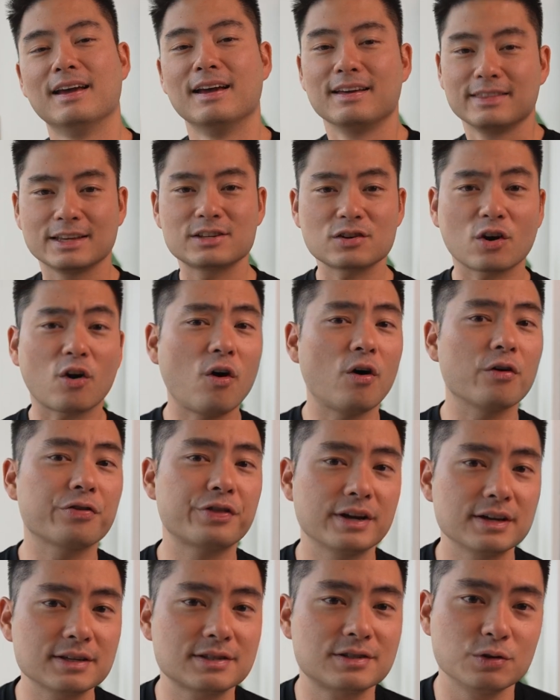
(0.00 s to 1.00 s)
These are all
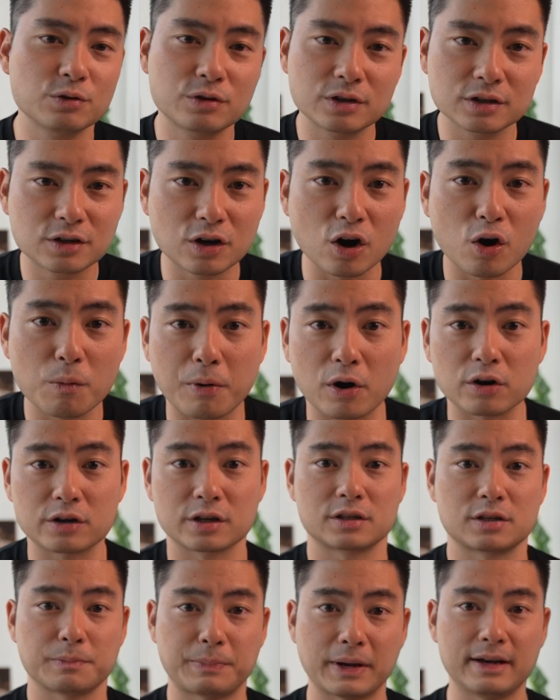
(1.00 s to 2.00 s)
things you could go
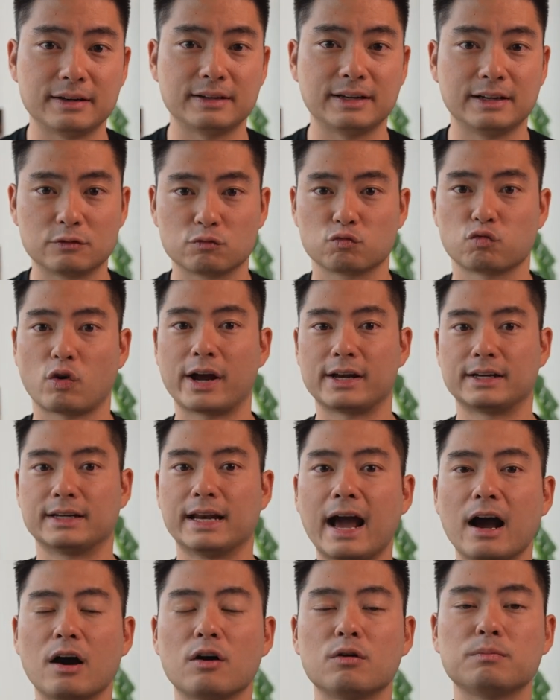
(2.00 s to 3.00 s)
participate in right
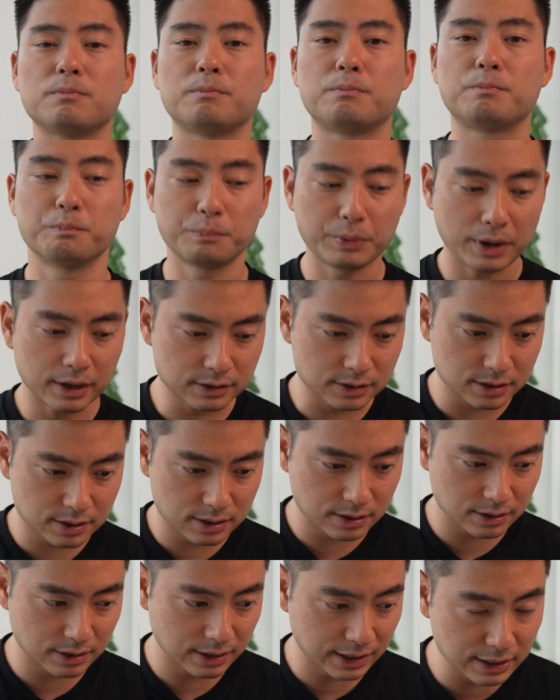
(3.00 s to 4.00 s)
now,
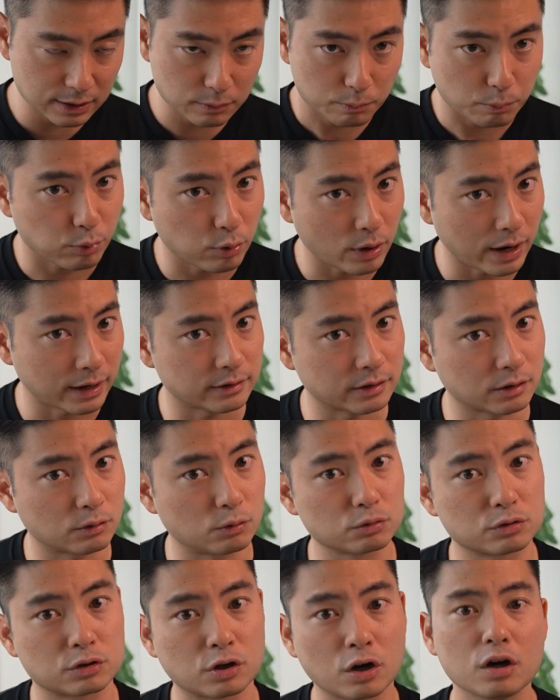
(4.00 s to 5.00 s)
but in
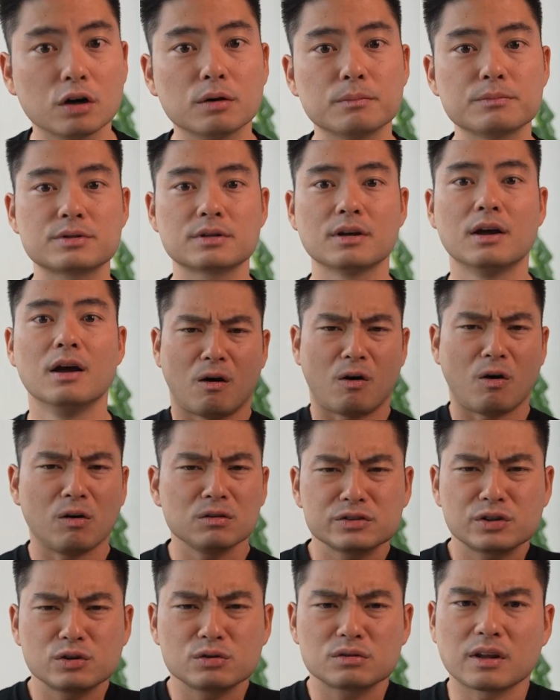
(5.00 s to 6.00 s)
practical terms,
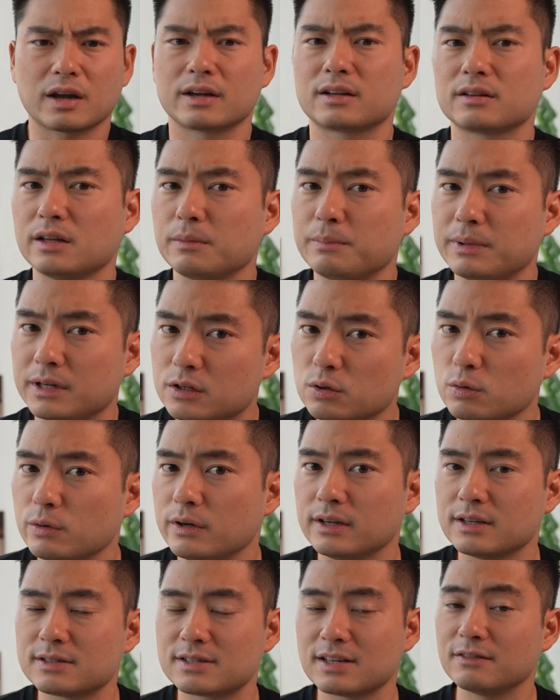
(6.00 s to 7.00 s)
all you'd likely be
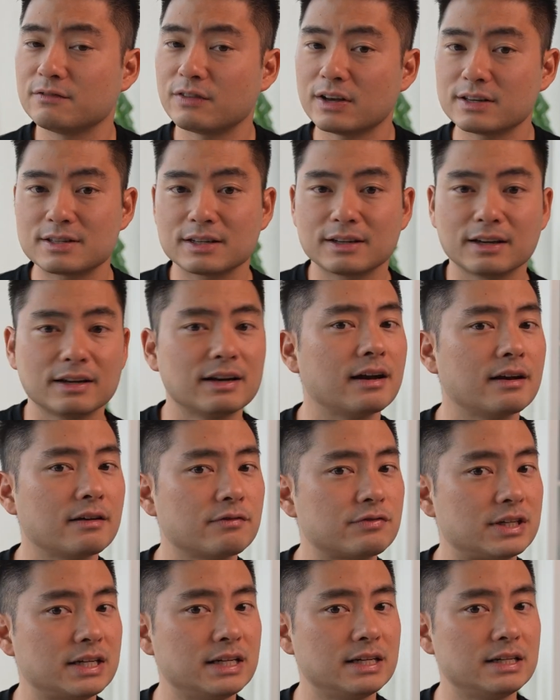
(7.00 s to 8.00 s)
doing is investing in
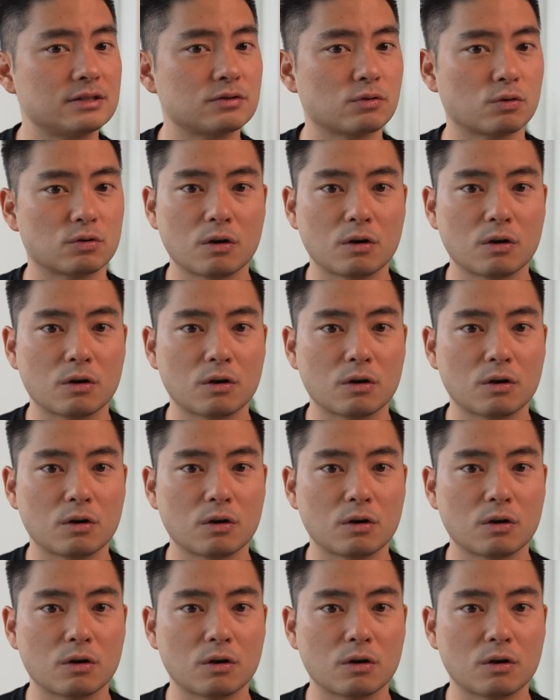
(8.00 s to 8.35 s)
NFTs or